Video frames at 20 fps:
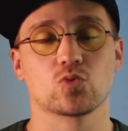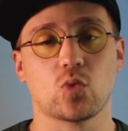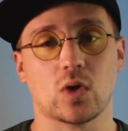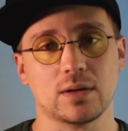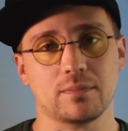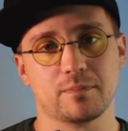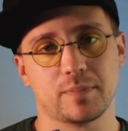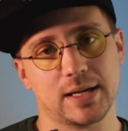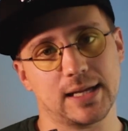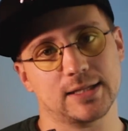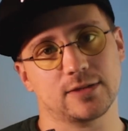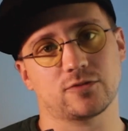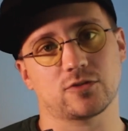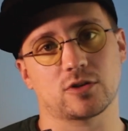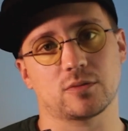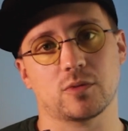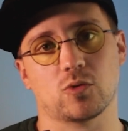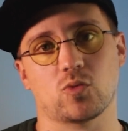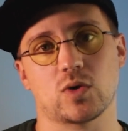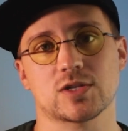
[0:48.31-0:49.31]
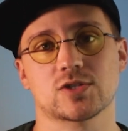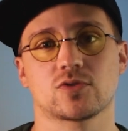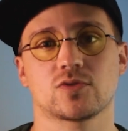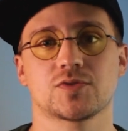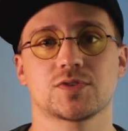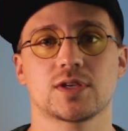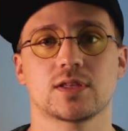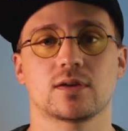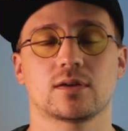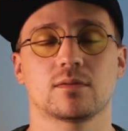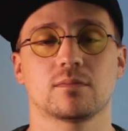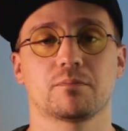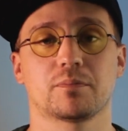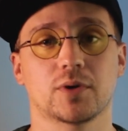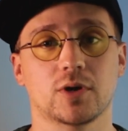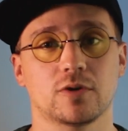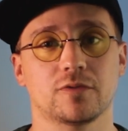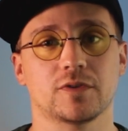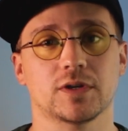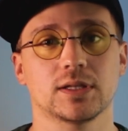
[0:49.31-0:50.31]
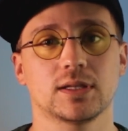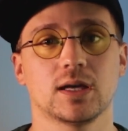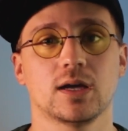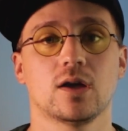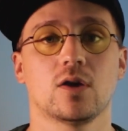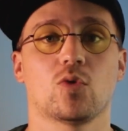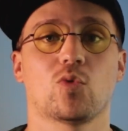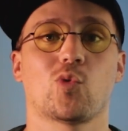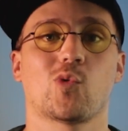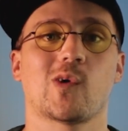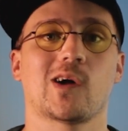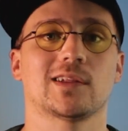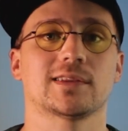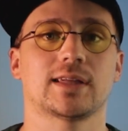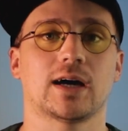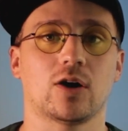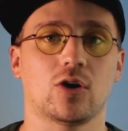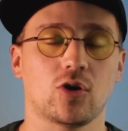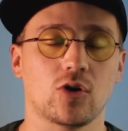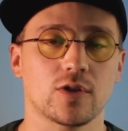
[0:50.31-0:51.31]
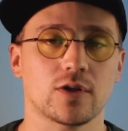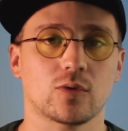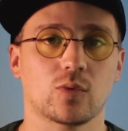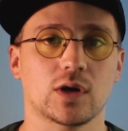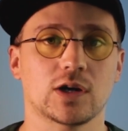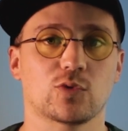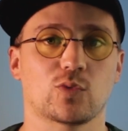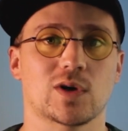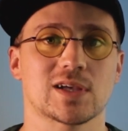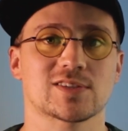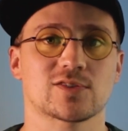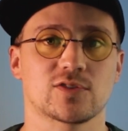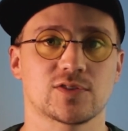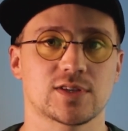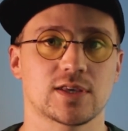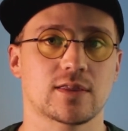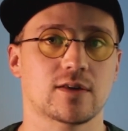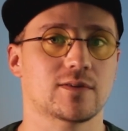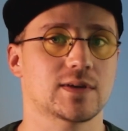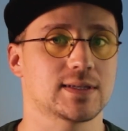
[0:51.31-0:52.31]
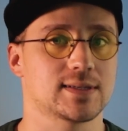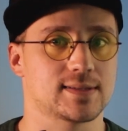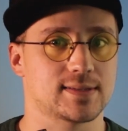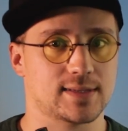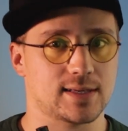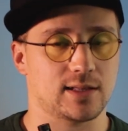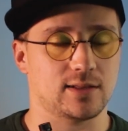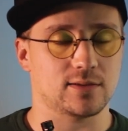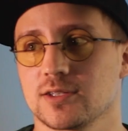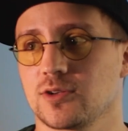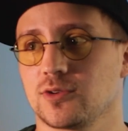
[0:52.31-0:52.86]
One platform was considering profit, while the other one was considering sales.